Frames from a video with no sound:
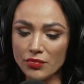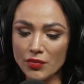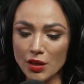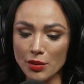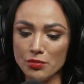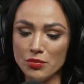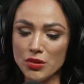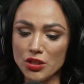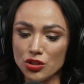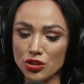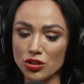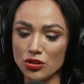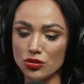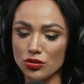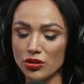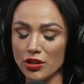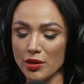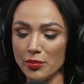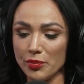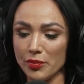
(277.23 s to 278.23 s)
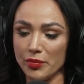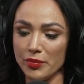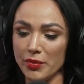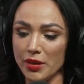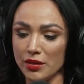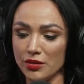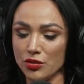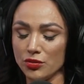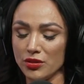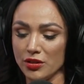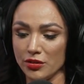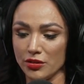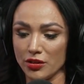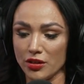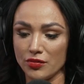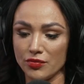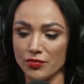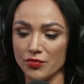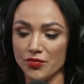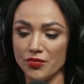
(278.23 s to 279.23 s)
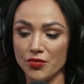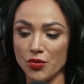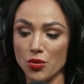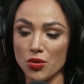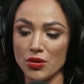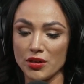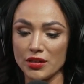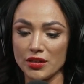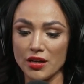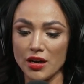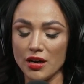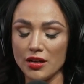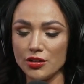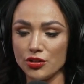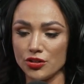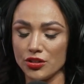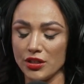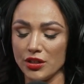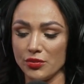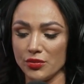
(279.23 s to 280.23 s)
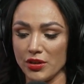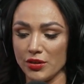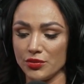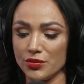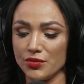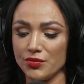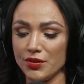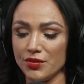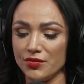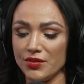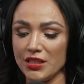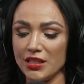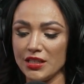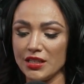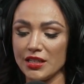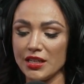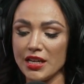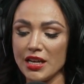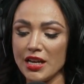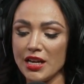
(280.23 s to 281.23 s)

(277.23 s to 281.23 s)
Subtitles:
mission trip to another foreign country when I was 15.